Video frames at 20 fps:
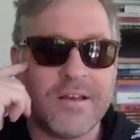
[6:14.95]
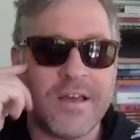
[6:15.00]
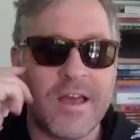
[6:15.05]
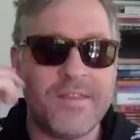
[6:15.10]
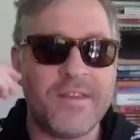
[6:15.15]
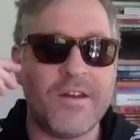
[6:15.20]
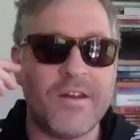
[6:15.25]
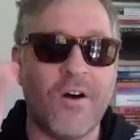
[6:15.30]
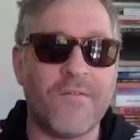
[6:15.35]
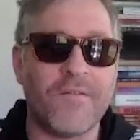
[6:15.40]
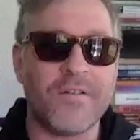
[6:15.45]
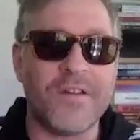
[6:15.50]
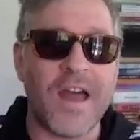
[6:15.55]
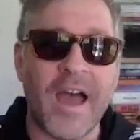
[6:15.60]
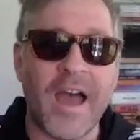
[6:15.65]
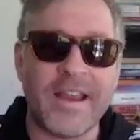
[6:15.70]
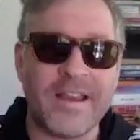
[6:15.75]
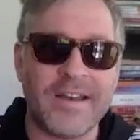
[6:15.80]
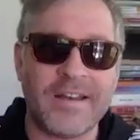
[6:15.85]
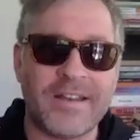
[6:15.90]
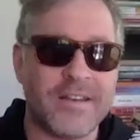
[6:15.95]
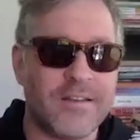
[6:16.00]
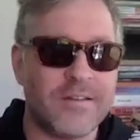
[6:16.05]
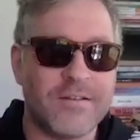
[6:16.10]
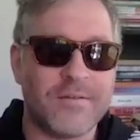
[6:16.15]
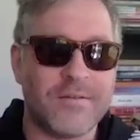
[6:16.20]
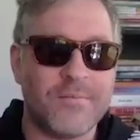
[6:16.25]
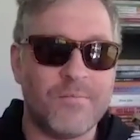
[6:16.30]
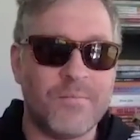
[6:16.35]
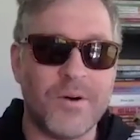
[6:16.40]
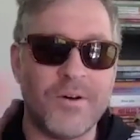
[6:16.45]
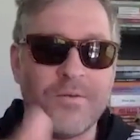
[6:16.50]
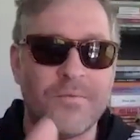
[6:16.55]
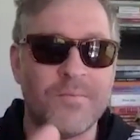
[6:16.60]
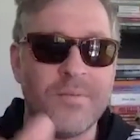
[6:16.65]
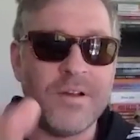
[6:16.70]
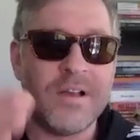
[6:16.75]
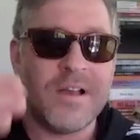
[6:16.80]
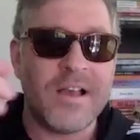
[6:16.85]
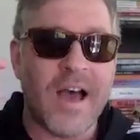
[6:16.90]
And then overnight,
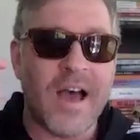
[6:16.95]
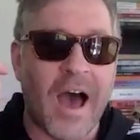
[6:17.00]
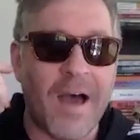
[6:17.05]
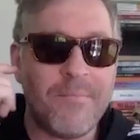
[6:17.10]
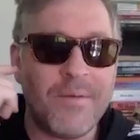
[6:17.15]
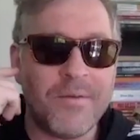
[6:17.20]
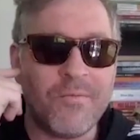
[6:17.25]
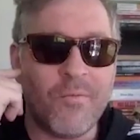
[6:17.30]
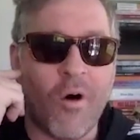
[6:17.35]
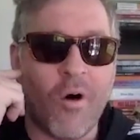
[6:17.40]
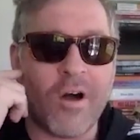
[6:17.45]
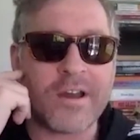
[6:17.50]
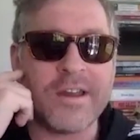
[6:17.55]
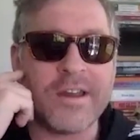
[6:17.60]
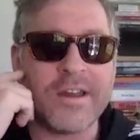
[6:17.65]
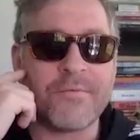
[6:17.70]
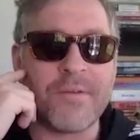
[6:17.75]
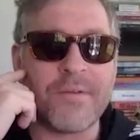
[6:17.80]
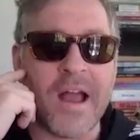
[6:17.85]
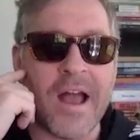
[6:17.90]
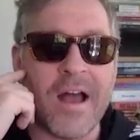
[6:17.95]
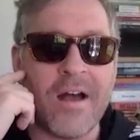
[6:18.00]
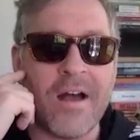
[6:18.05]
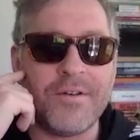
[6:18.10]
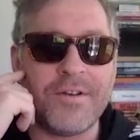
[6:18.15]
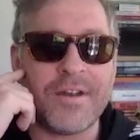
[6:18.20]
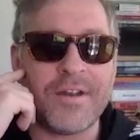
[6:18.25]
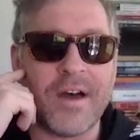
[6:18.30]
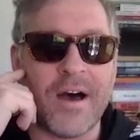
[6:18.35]
boom. I've been walking around